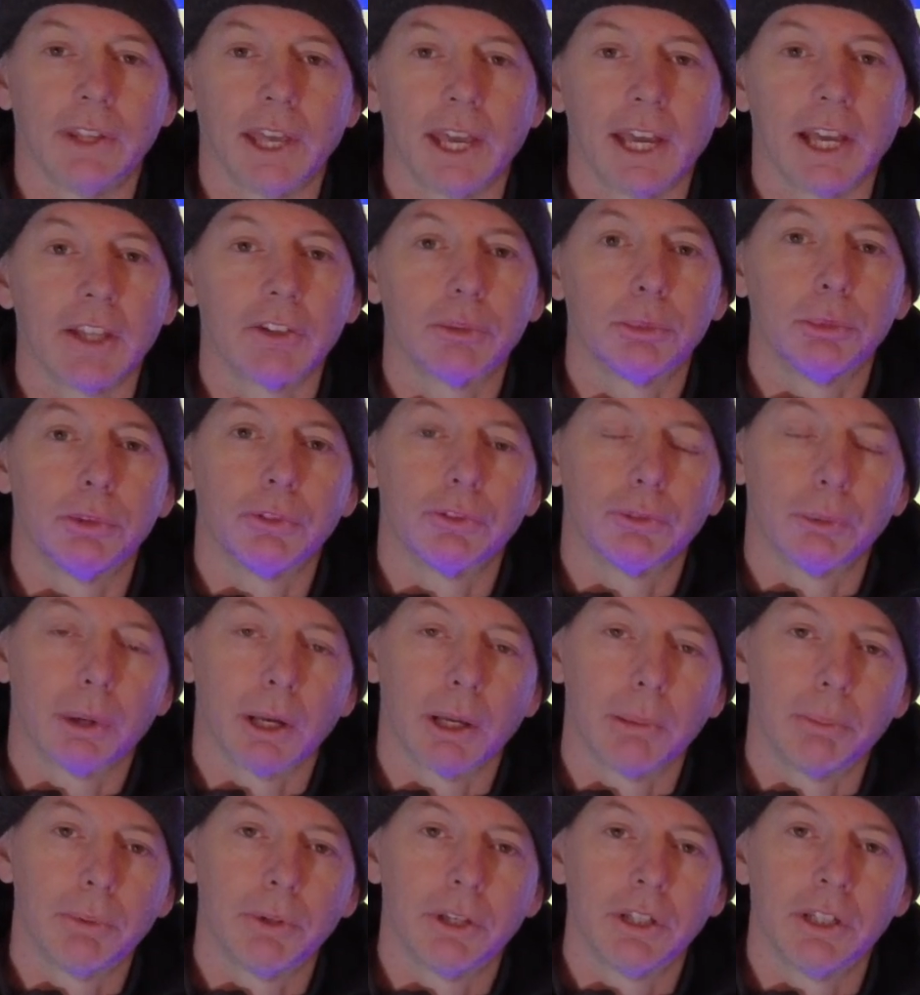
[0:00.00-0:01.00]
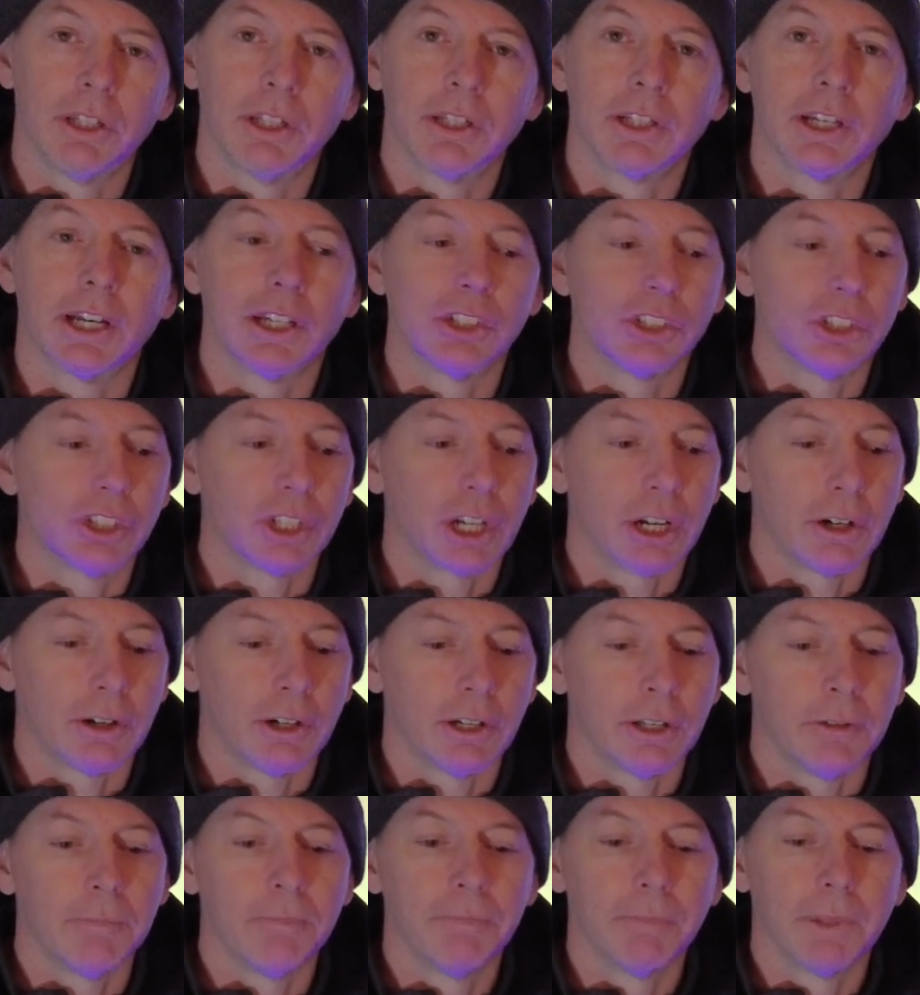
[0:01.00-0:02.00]
They ask me for my opinion, I
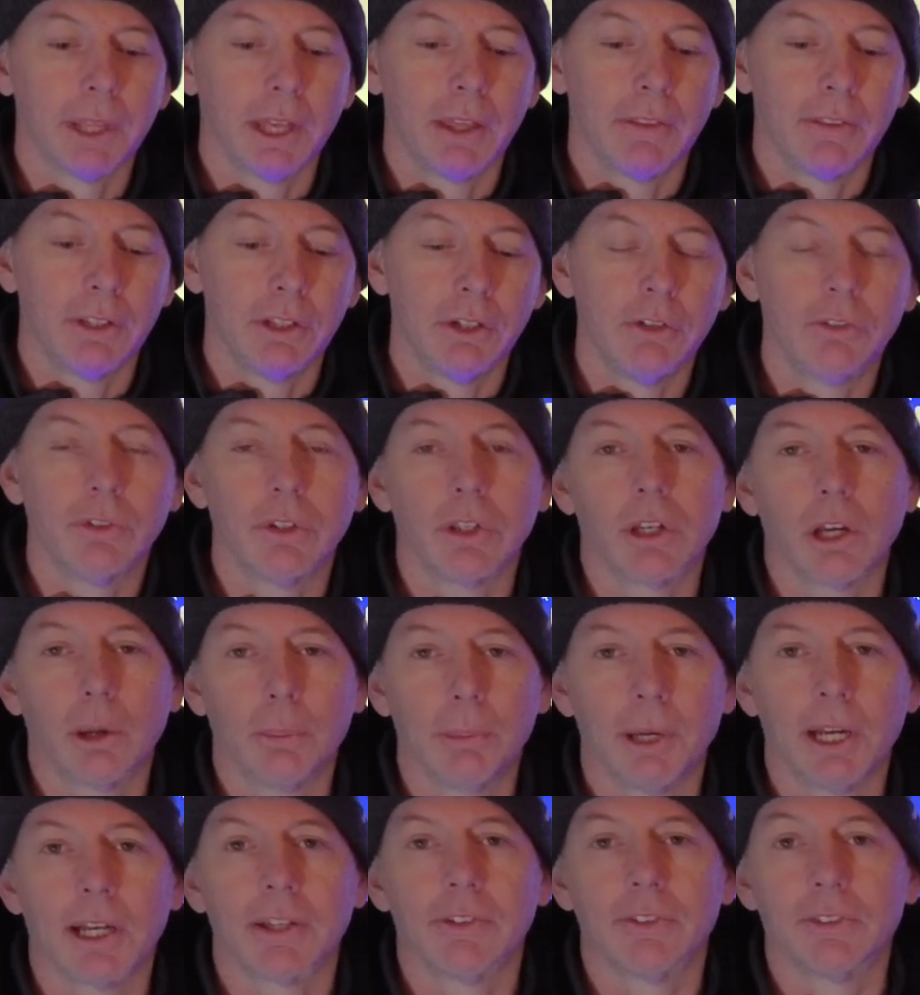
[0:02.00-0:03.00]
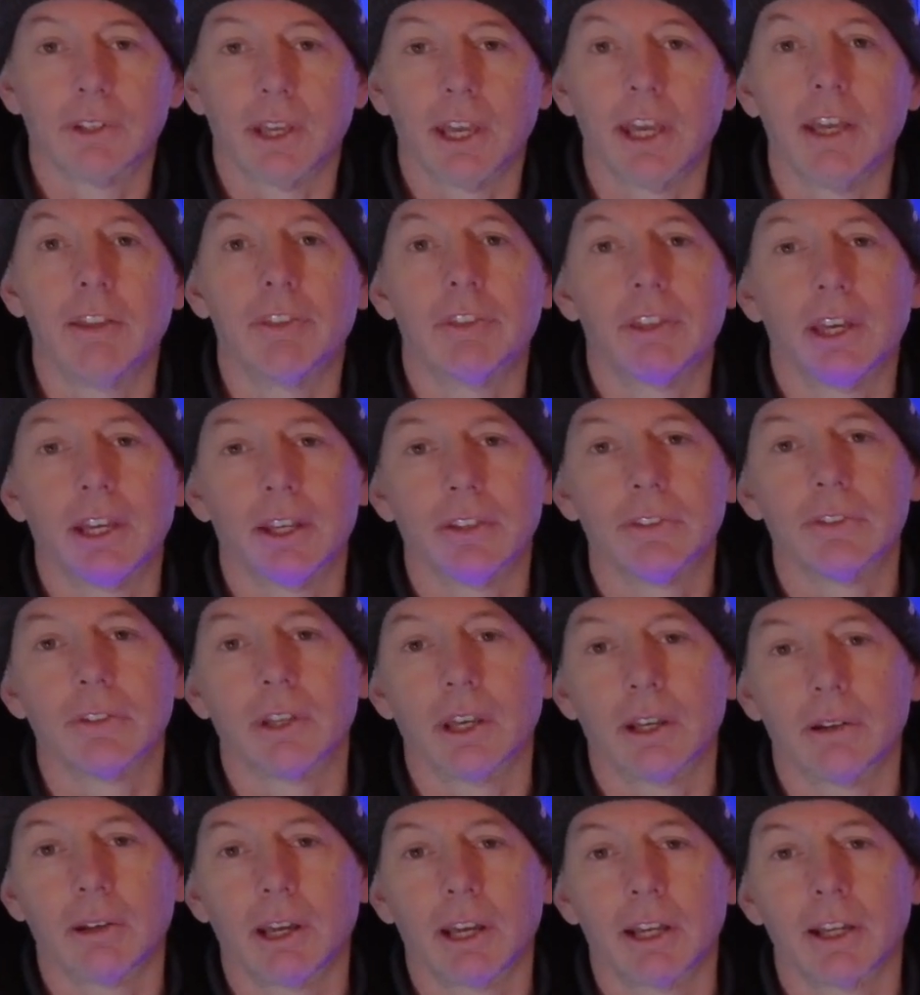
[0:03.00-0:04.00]
share it, and they usually come back and say, hey, thanks,
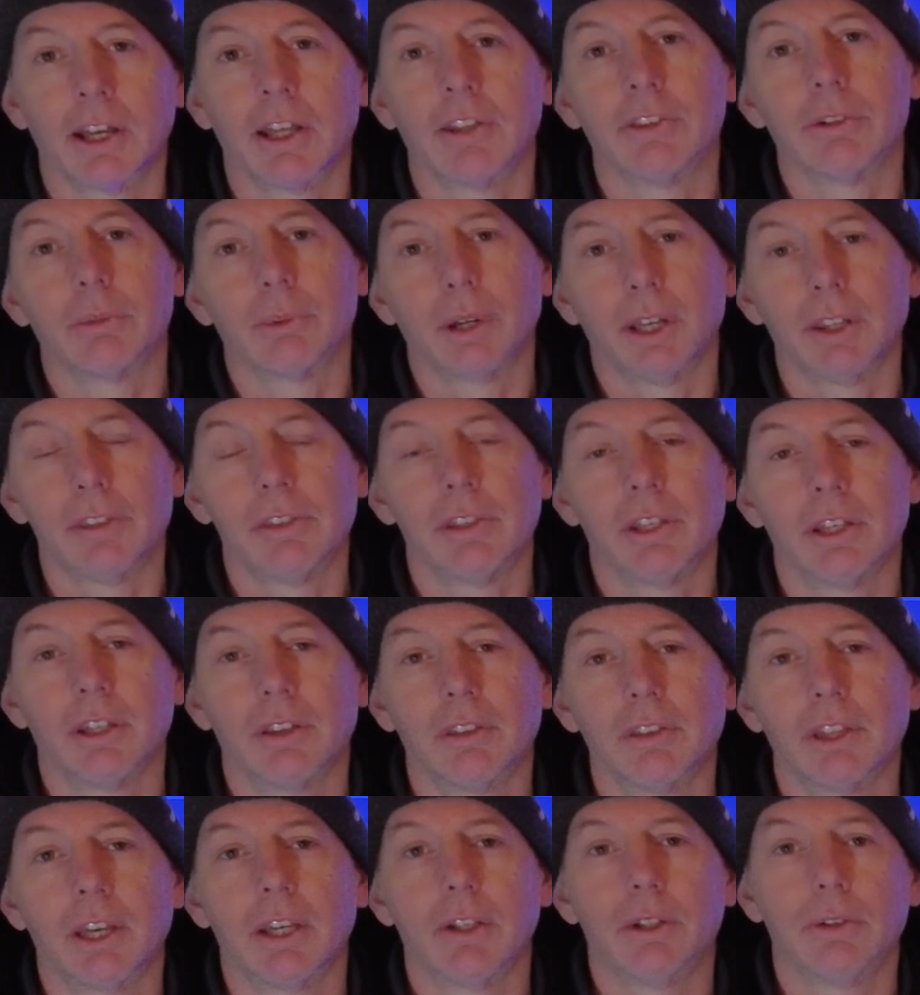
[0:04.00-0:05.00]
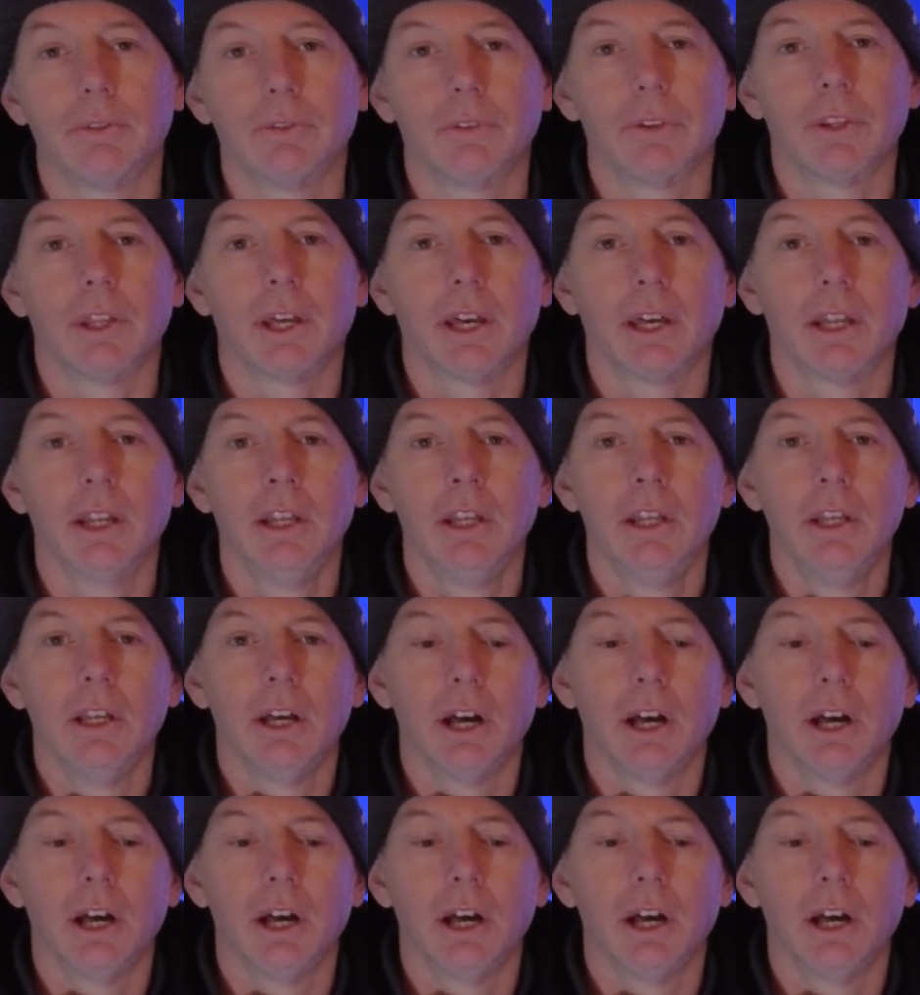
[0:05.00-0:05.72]
I, I got the right thing, thank you for that.